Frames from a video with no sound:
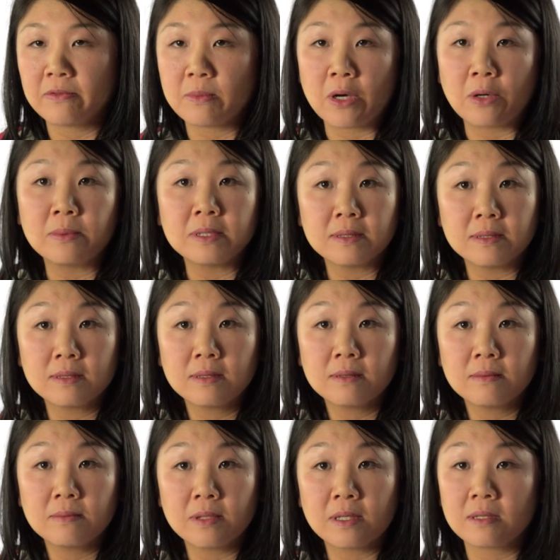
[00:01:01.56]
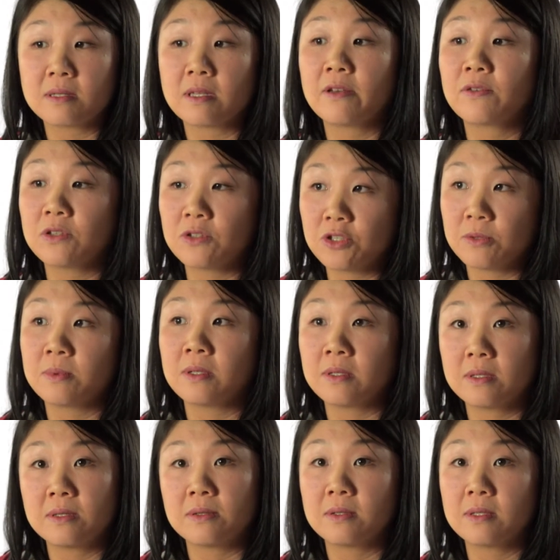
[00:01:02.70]
of Melbourne because they've
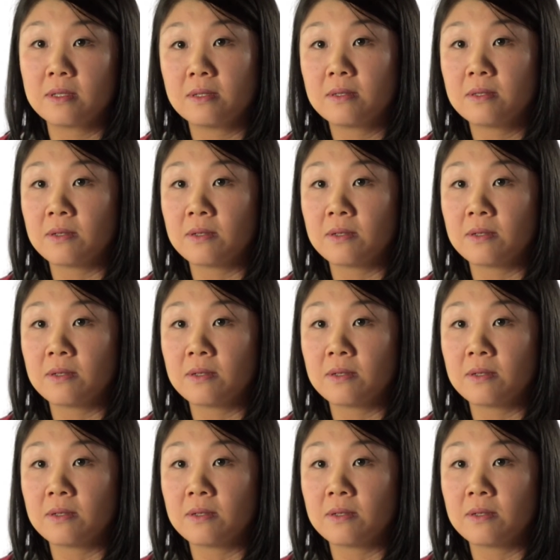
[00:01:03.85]
contributed to it.